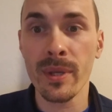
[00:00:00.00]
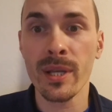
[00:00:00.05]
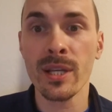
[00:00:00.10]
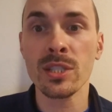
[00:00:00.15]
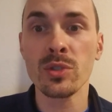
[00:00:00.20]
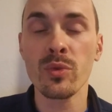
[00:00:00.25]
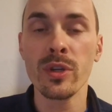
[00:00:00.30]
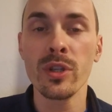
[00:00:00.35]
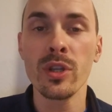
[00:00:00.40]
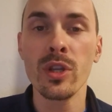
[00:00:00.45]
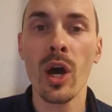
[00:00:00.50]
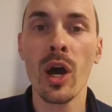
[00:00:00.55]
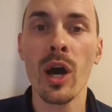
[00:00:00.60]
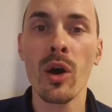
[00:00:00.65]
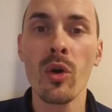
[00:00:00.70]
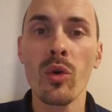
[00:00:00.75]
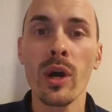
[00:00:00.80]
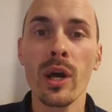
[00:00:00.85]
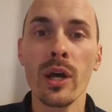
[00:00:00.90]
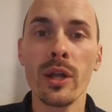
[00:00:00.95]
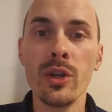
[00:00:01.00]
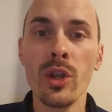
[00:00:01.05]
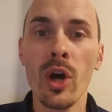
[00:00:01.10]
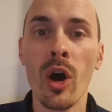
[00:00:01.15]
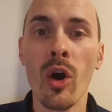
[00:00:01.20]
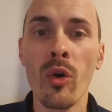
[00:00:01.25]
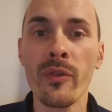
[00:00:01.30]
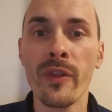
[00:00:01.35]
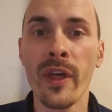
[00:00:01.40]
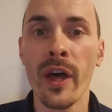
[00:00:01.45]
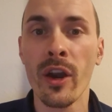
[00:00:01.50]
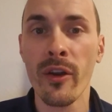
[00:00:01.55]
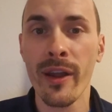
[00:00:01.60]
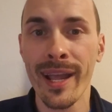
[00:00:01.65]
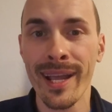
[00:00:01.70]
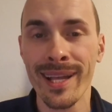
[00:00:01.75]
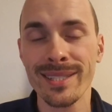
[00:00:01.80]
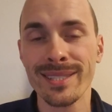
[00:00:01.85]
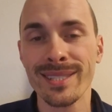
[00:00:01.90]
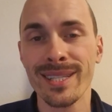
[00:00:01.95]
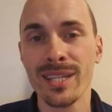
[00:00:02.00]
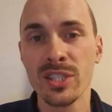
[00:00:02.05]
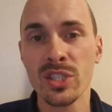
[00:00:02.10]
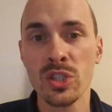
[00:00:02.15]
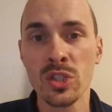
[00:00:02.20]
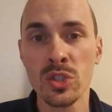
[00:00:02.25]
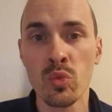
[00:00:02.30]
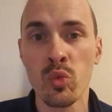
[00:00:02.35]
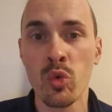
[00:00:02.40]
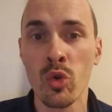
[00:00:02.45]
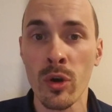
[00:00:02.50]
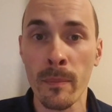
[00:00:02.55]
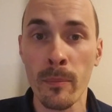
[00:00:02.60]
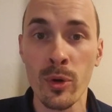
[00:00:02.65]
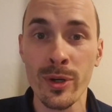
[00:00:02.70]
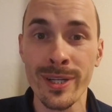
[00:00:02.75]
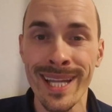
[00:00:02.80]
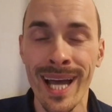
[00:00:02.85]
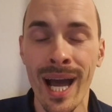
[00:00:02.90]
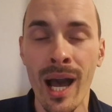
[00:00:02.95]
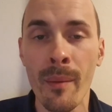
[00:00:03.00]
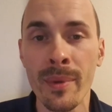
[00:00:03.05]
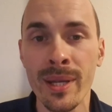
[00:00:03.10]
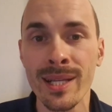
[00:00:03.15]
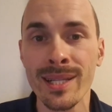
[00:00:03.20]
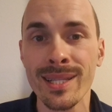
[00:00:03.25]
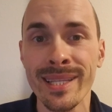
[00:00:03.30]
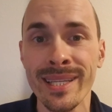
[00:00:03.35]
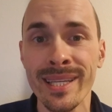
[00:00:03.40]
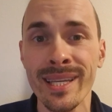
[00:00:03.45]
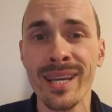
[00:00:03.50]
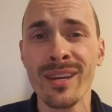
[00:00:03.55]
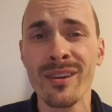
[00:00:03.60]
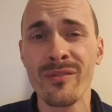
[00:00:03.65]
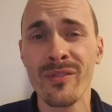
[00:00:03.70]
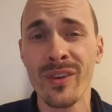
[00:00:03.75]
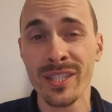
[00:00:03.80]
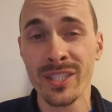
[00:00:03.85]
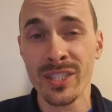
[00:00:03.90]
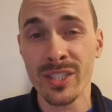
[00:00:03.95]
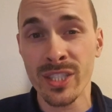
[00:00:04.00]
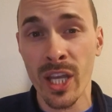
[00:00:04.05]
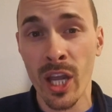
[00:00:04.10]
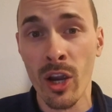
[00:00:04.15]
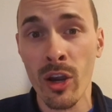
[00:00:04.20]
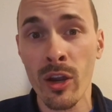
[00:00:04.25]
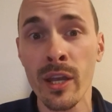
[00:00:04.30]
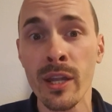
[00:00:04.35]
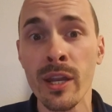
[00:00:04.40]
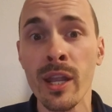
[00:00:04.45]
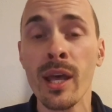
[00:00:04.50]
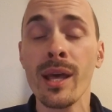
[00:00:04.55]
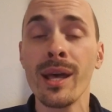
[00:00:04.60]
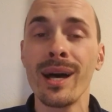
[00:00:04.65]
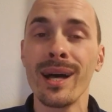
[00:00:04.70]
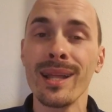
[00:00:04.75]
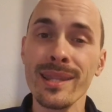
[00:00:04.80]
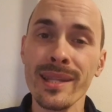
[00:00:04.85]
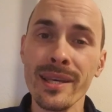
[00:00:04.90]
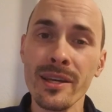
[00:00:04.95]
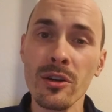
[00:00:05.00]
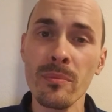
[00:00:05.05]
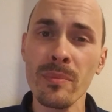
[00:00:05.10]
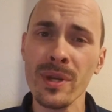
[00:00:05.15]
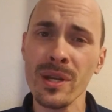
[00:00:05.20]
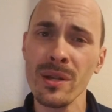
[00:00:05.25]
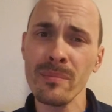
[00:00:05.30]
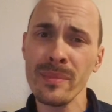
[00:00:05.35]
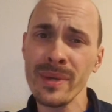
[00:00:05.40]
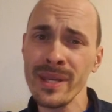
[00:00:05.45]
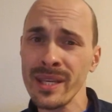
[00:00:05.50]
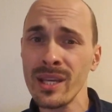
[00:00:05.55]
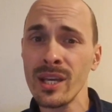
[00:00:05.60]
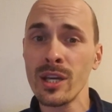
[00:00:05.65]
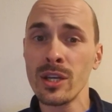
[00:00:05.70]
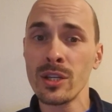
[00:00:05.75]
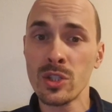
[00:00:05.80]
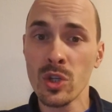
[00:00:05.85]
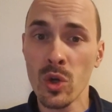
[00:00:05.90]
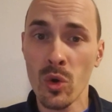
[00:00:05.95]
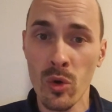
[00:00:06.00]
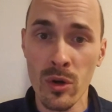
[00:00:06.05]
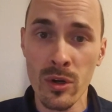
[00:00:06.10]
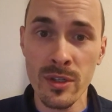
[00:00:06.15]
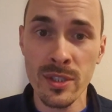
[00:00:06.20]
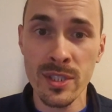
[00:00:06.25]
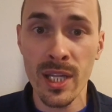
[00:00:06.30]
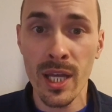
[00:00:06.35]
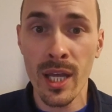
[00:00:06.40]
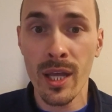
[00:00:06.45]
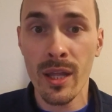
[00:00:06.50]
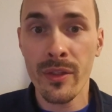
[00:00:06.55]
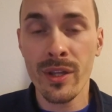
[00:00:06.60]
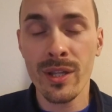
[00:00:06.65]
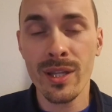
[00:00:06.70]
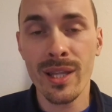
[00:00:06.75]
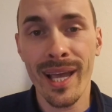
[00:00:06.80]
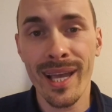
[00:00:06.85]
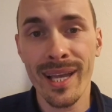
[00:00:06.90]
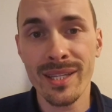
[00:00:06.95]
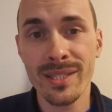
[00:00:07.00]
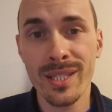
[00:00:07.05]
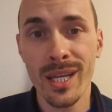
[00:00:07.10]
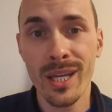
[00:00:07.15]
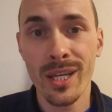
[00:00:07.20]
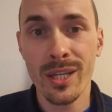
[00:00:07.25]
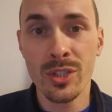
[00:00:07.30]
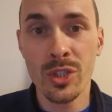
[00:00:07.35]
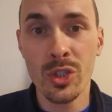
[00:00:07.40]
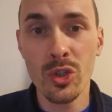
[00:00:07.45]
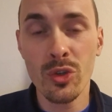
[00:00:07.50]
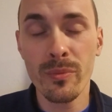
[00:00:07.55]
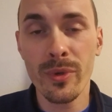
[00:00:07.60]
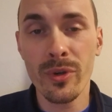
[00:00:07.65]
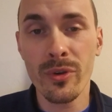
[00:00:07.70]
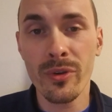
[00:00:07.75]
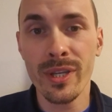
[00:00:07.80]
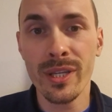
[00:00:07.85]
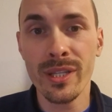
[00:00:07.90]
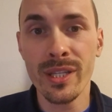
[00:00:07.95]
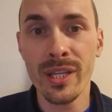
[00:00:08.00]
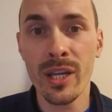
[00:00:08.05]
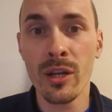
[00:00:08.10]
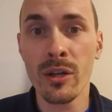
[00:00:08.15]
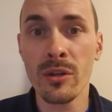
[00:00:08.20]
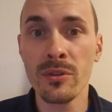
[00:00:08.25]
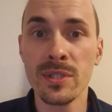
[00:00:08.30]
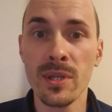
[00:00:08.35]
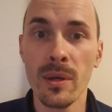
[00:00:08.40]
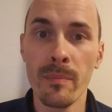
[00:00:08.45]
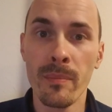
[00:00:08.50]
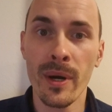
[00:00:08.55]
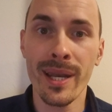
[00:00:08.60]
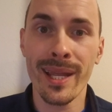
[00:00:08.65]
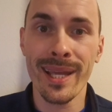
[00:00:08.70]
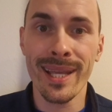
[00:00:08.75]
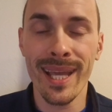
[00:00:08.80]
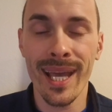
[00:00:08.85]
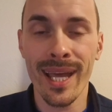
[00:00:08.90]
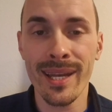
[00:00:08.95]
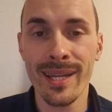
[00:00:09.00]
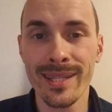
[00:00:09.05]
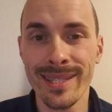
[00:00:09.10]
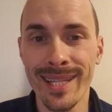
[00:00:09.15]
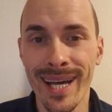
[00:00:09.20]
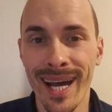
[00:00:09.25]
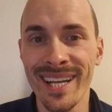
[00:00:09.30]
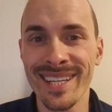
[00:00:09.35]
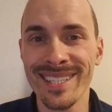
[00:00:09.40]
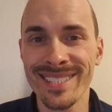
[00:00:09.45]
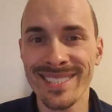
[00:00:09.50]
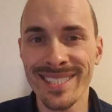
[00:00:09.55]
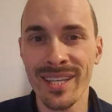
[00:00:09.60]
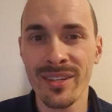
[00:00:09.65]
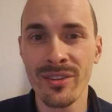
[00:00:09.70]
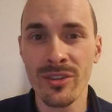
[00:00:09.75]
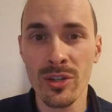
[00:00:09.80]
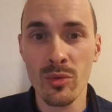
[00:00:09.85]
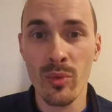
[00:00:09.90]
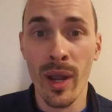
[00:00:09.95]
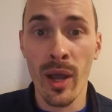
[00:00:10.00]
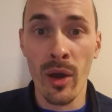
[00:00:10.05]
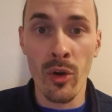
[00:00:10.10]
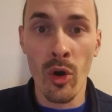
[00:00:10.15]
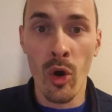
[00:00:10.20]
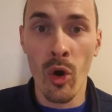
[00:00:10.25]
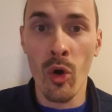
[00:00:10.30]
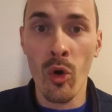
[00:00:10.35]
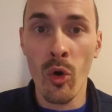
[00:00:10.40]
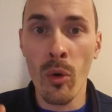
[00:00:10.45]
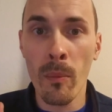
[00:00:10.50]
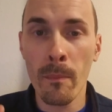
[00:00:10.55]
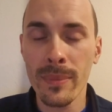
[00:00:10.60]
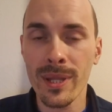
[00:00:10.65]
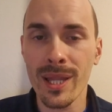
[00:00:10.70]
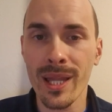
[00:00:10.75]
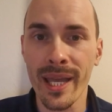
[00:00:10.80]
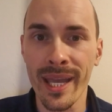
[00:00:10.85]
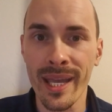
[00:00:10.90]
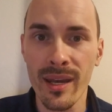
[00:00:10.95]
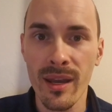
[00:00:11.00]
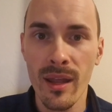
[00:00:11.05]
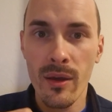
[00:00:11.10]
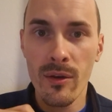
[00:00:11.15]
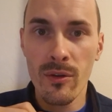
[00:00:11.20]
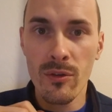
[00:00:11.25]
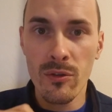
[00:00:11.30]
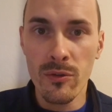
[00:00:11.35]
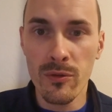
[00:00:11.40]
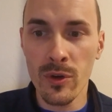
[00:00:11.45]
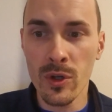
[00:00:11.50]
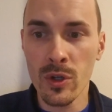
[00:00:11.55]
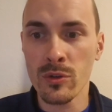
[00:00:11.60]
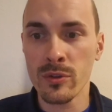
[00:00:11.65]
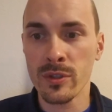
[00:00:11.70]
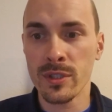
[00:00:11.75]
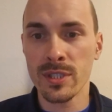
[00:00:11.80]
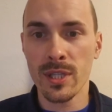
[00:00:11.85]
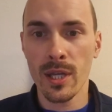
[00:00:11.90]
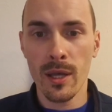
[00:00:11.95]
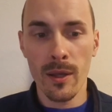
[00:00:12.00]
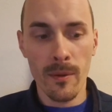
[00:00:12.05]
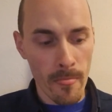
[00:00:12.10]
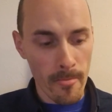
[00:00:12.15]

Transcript: Because we know that our ancestors were predominantly vegetarian, a little bit of meat towards the last 2 million years, but again, a diet centered around whole plant foods.